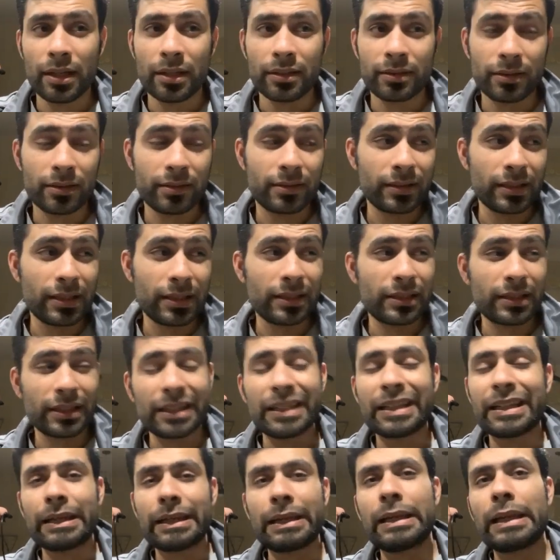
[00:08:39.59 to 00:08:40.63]

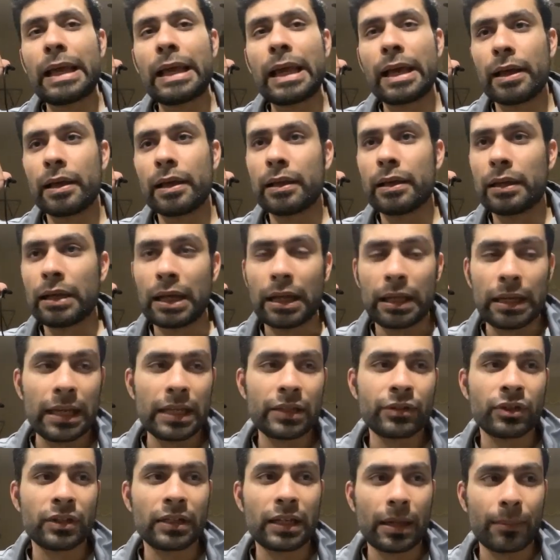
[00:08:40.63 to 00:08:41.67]
to let like a
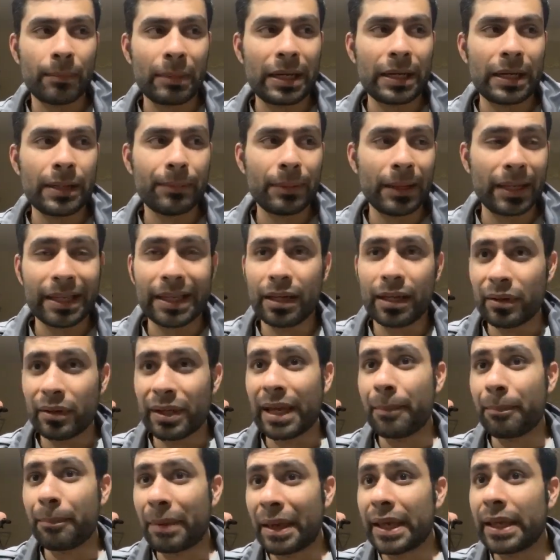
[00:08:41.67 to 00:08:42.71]
legend like Manny Pacquiao
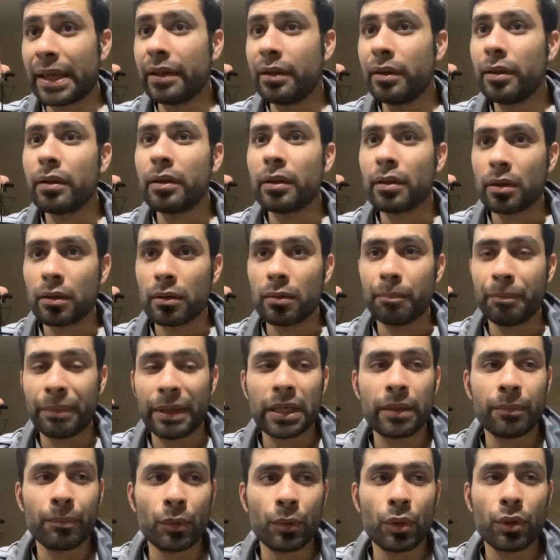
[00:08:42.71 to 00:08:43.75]
get paid
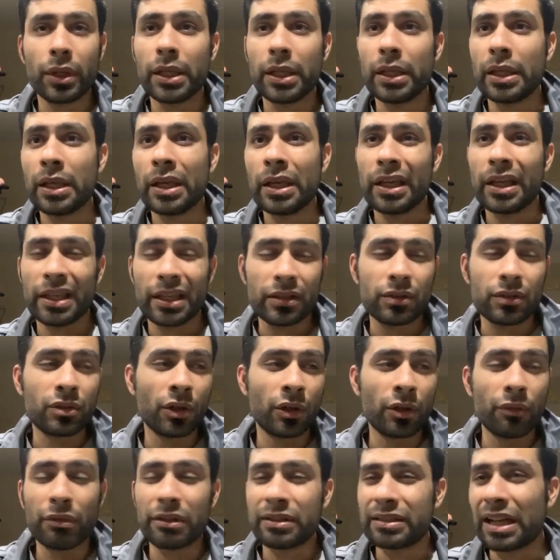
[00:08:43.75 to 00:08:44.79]
big money. He's
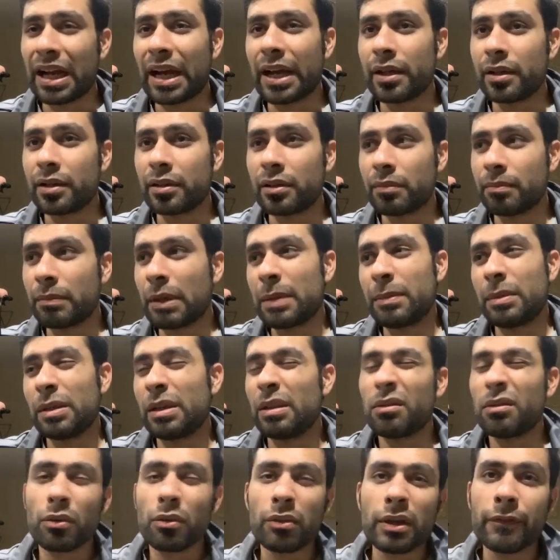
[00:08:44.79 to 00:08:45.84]
going to retire maybe
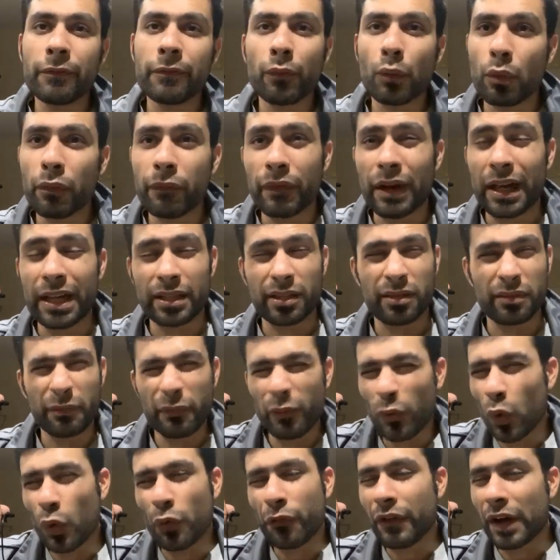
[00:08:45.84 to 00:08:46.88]
3-4 fights,
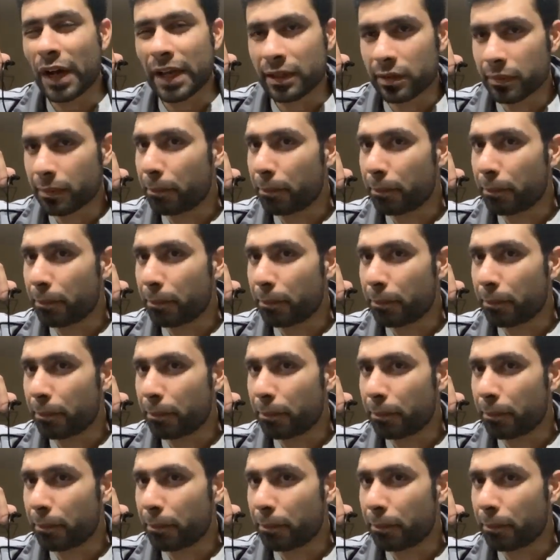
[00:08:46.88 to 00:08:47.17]
4 fights